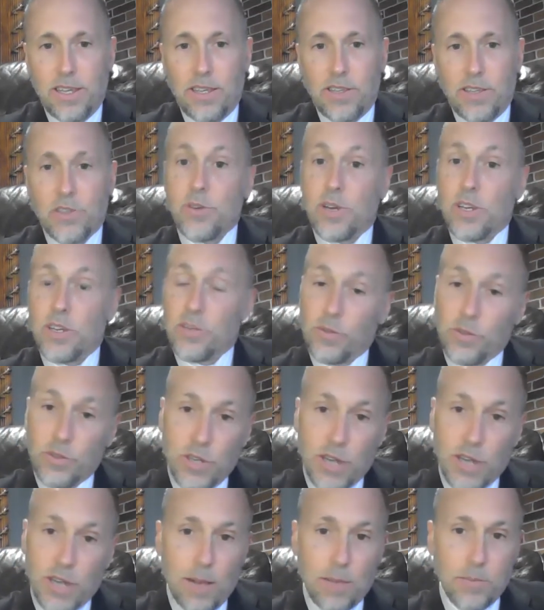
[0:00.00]
Stressful
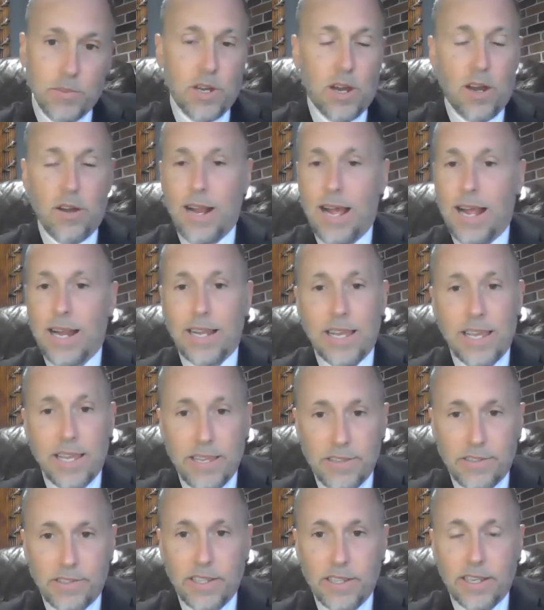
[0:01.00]
jobs are not
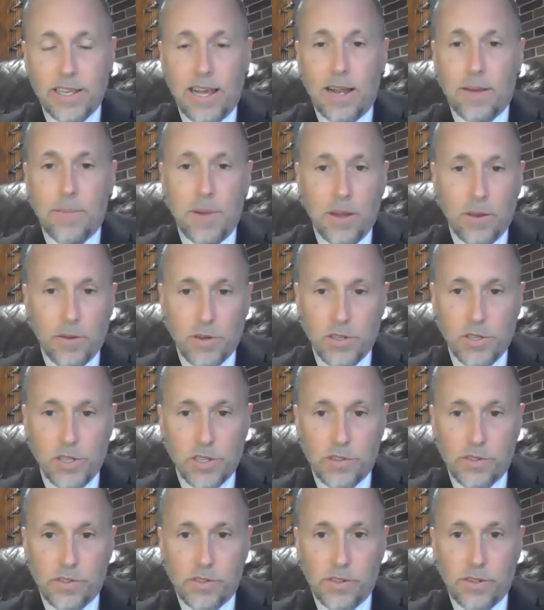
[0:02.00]
easy on
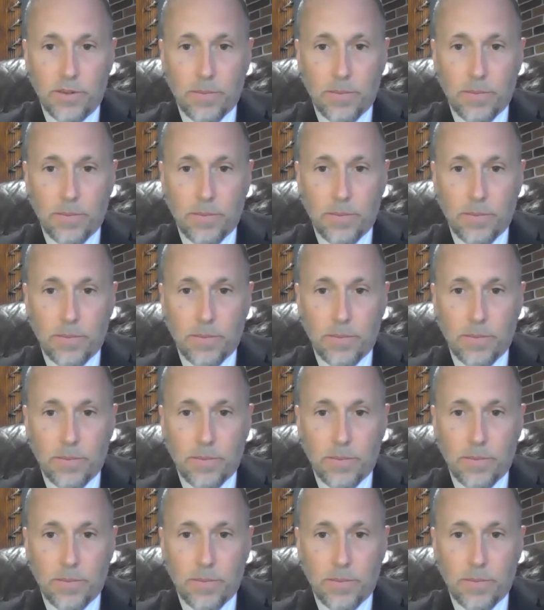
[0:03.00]
marriages.